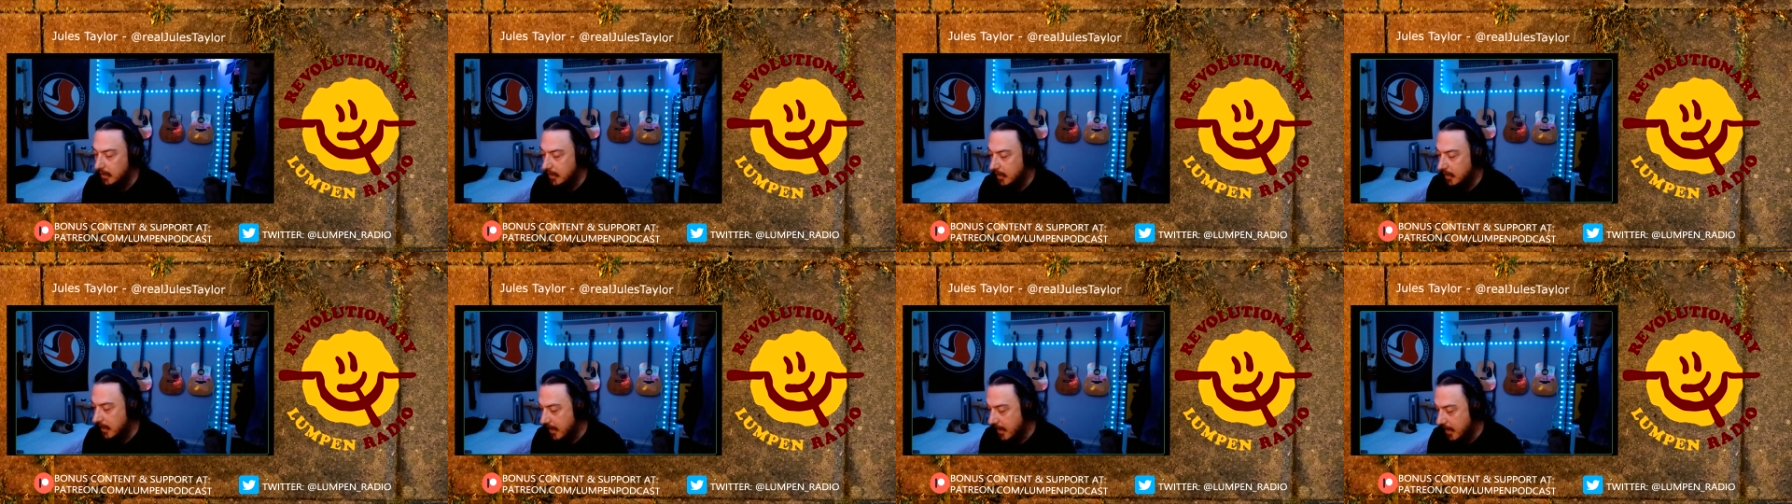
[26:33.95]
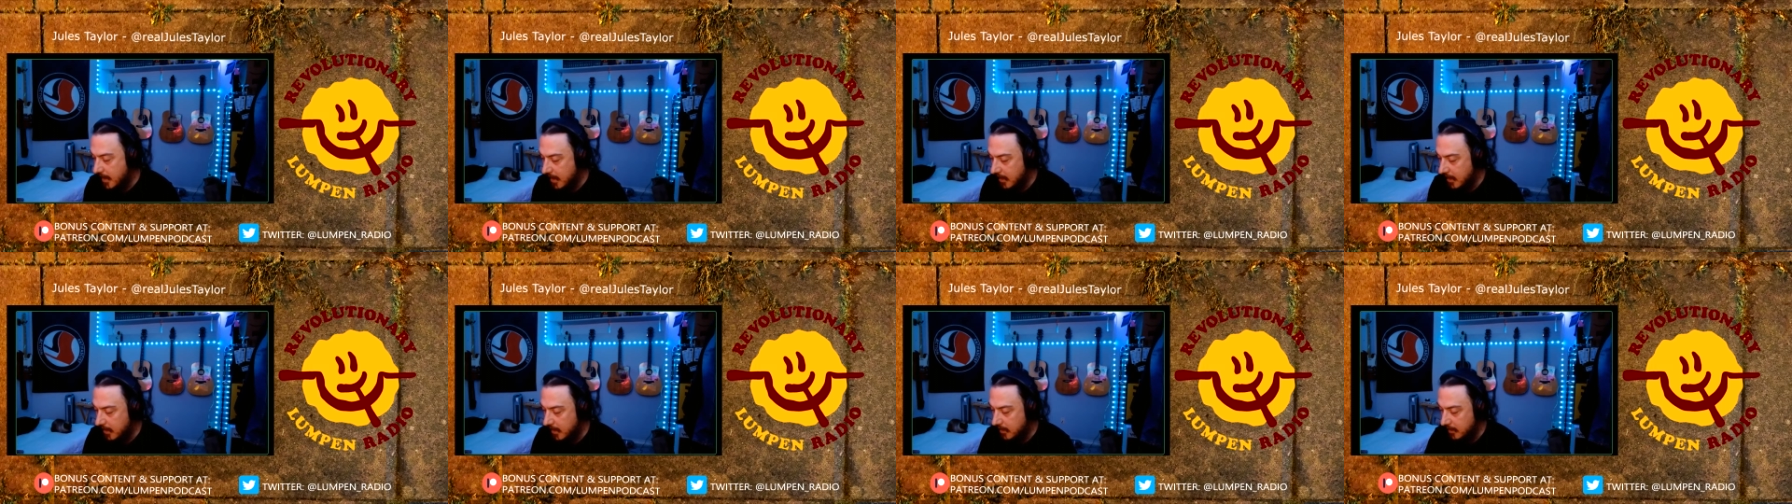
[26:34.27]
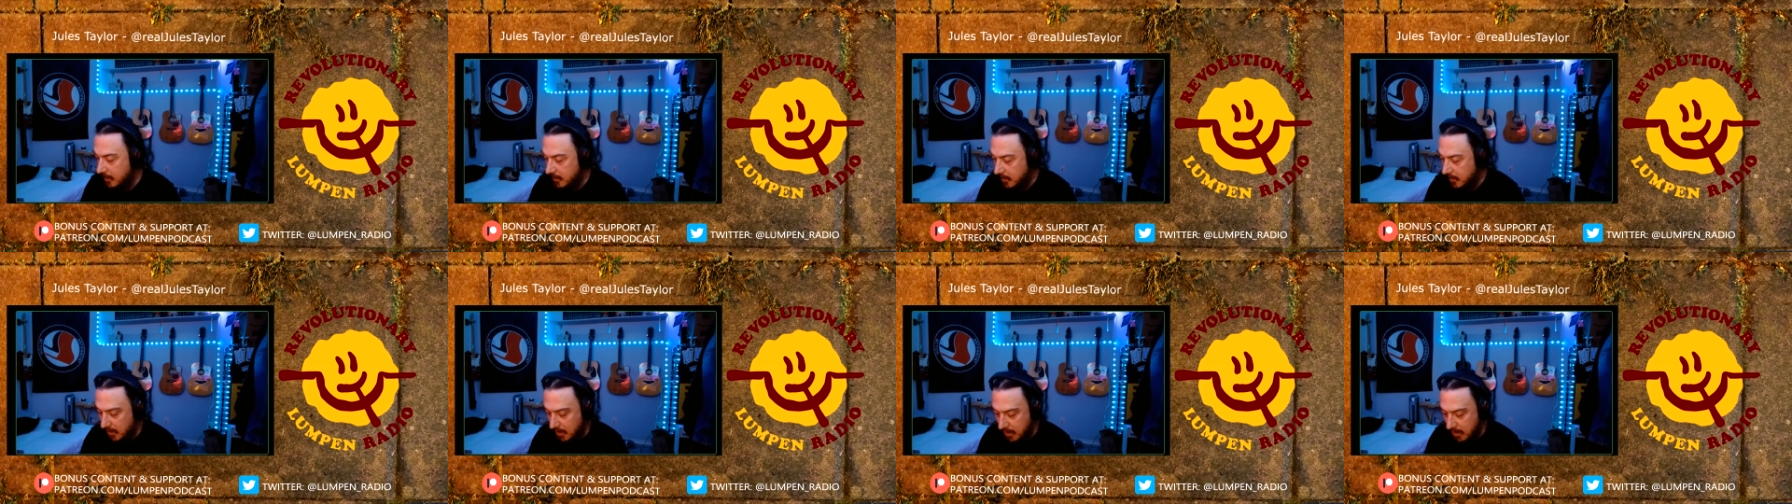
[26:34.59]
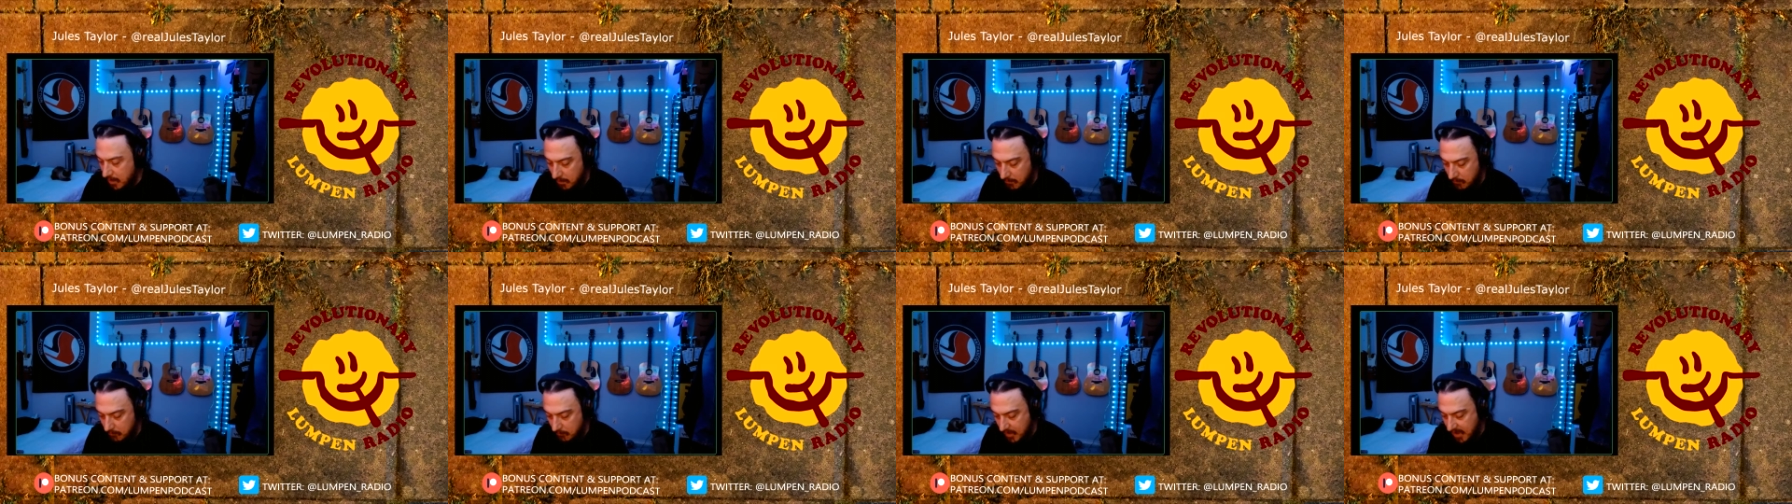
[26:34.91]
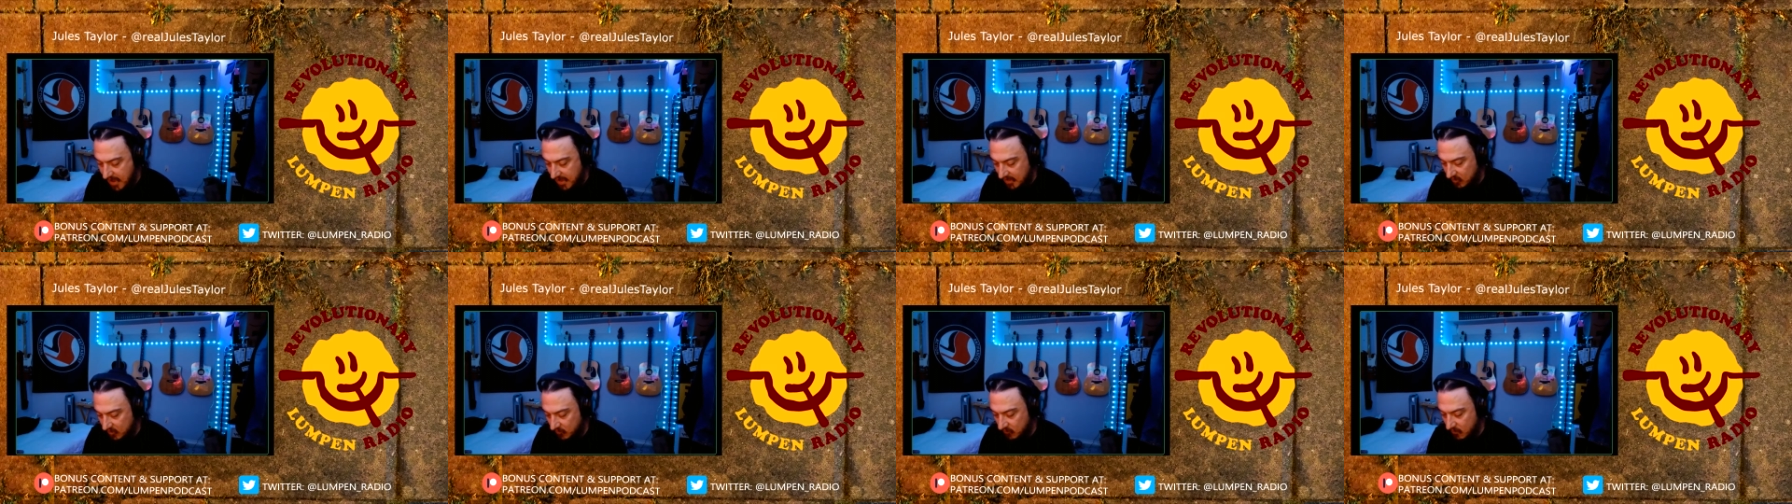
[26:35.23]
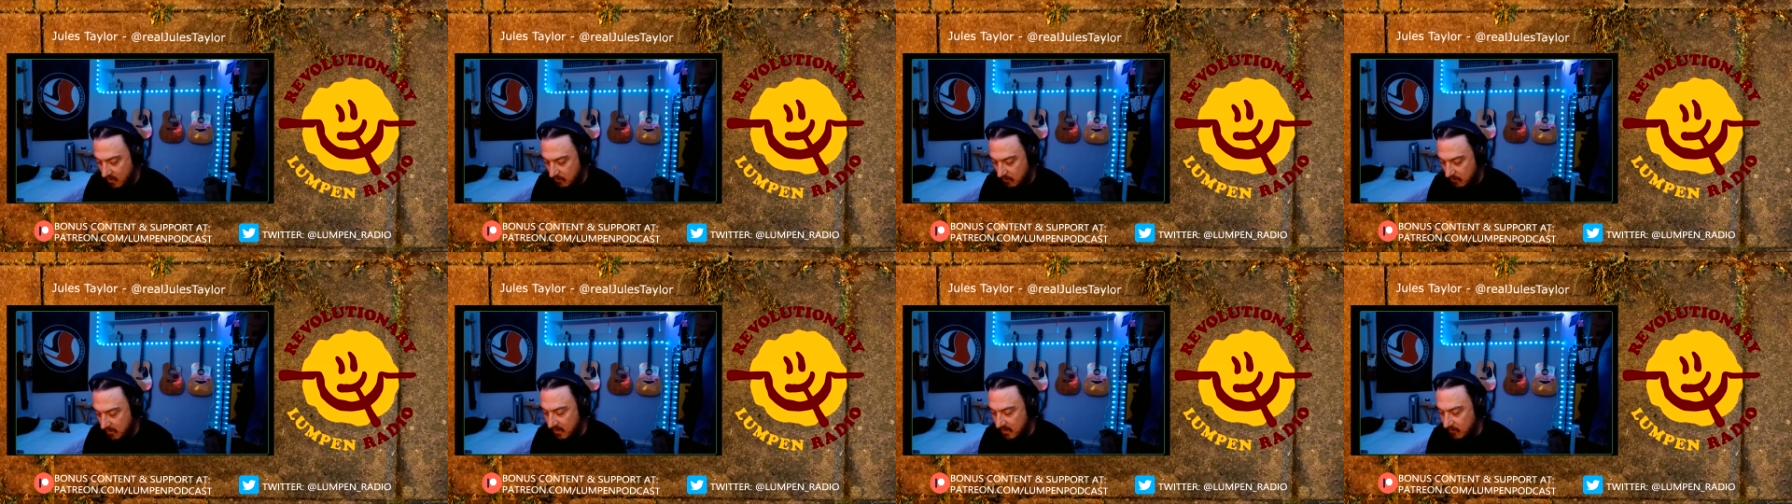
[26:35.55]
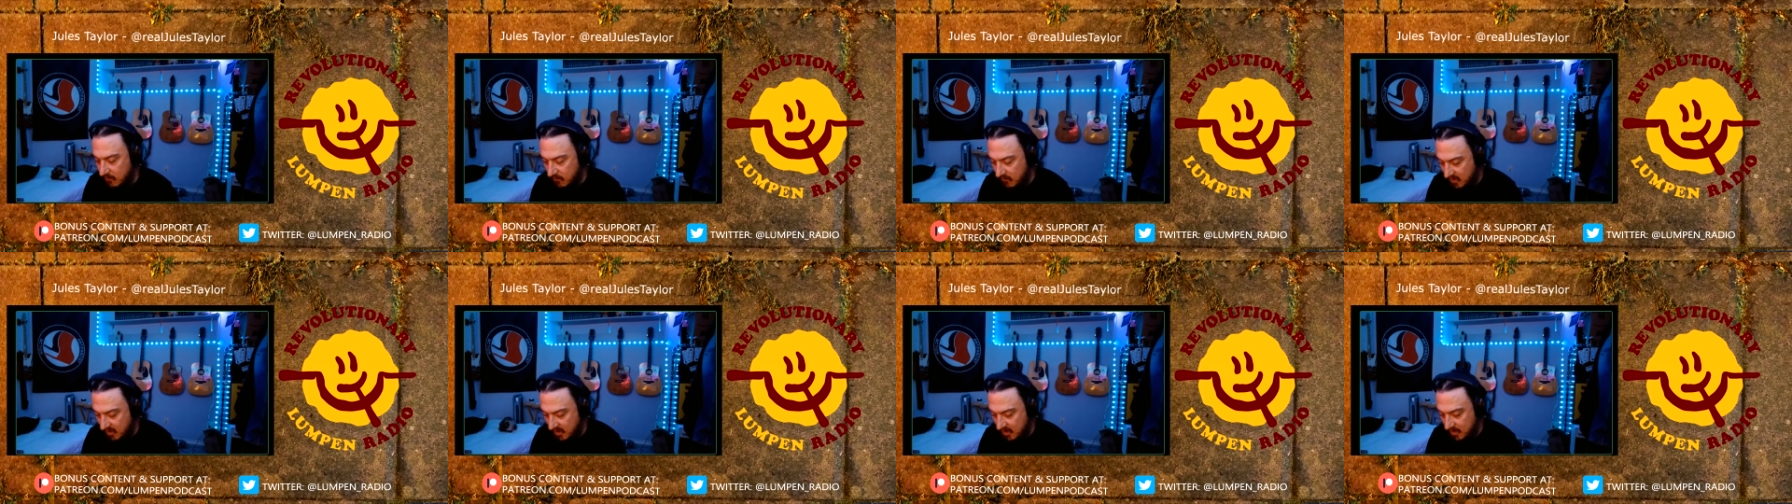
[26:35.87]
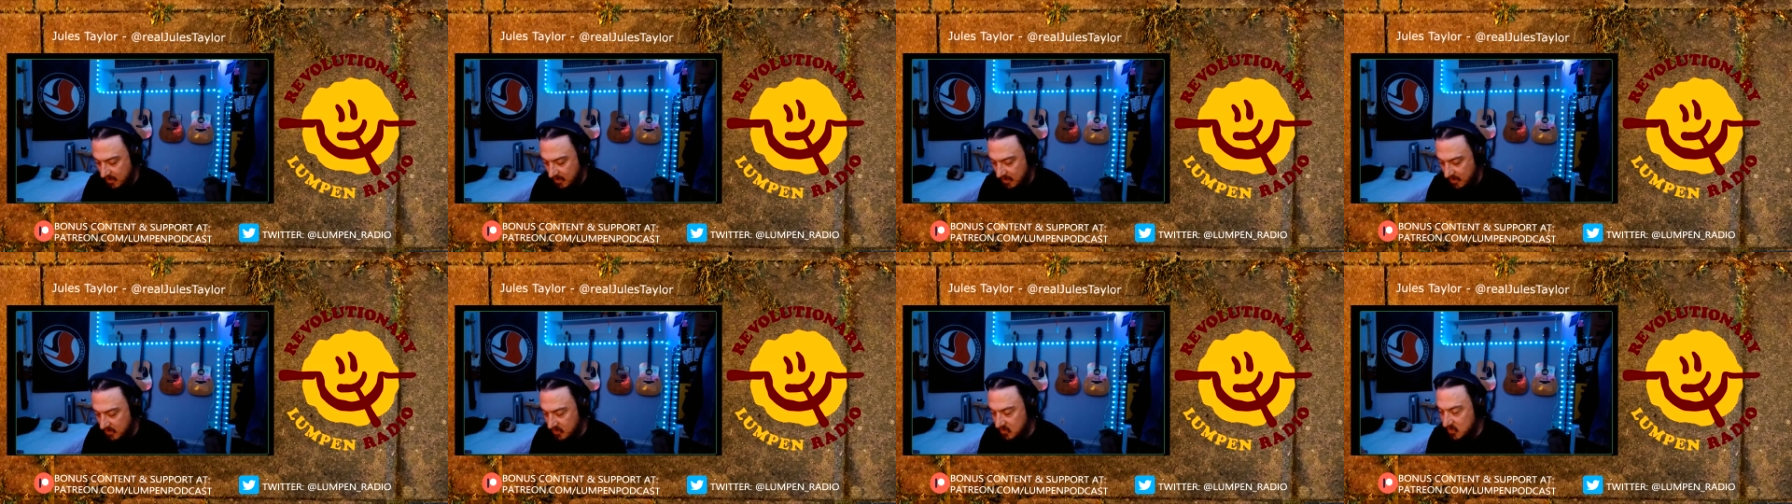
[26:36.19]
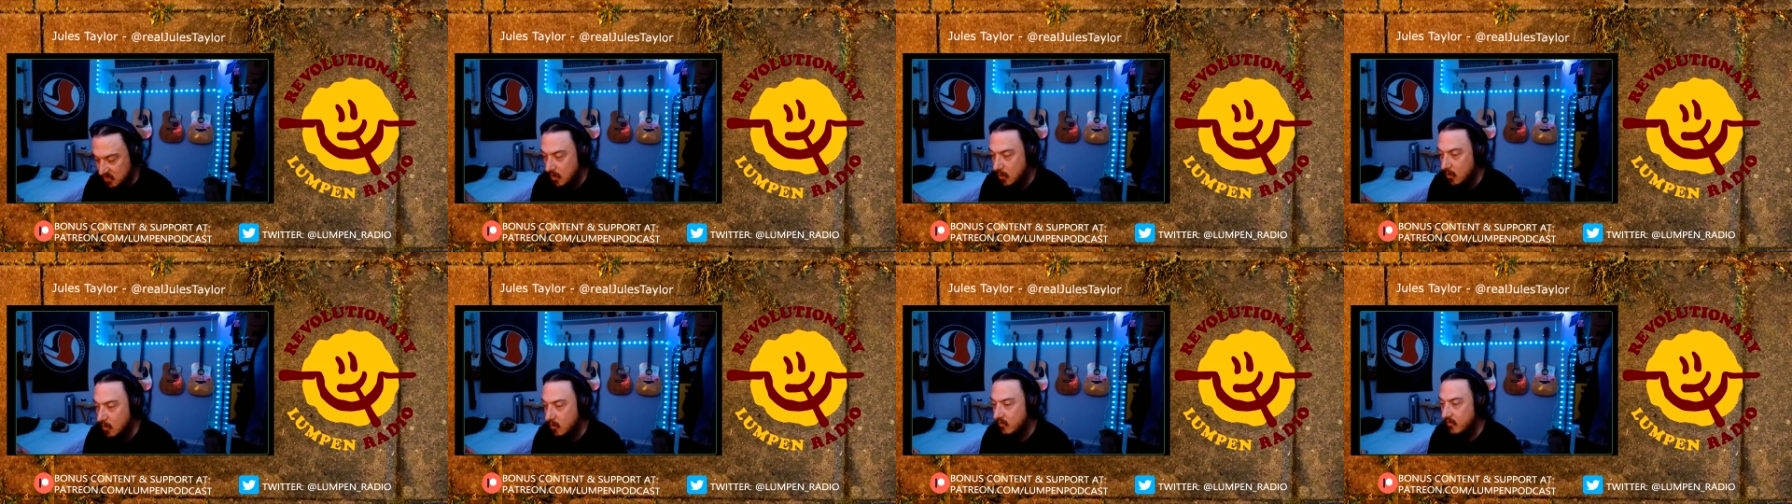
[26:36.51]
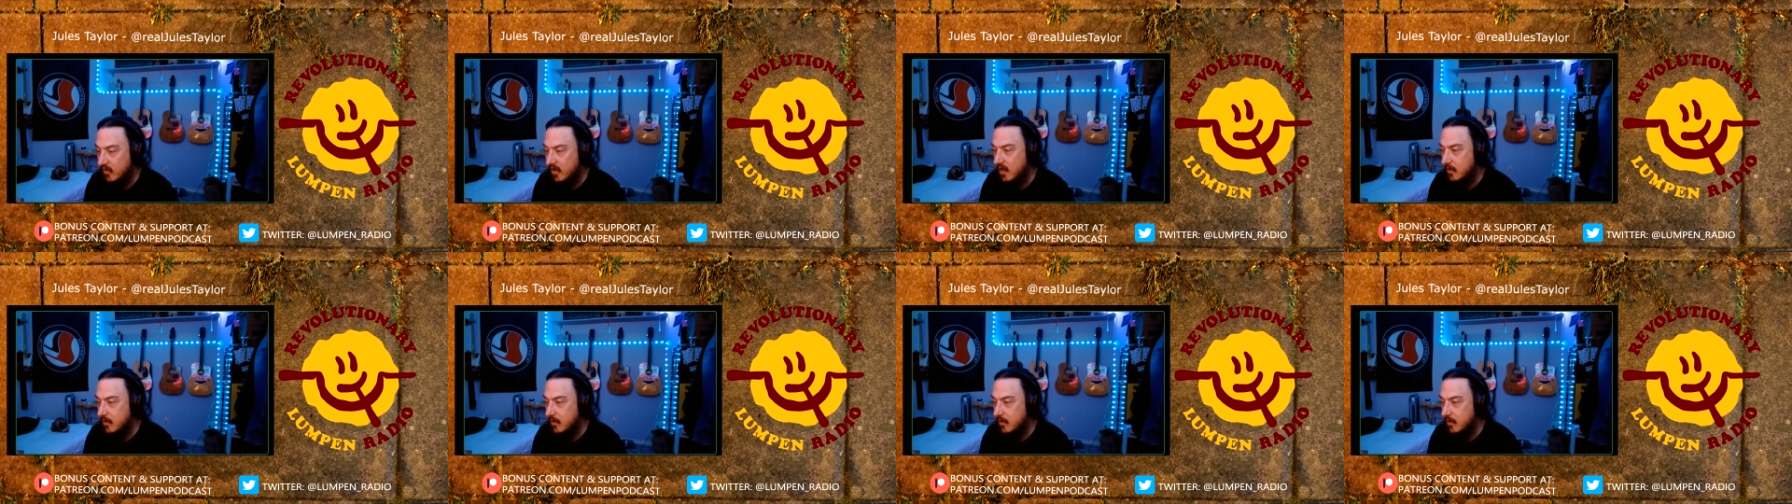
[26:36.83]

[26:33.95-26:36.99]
and Max found me via his COVID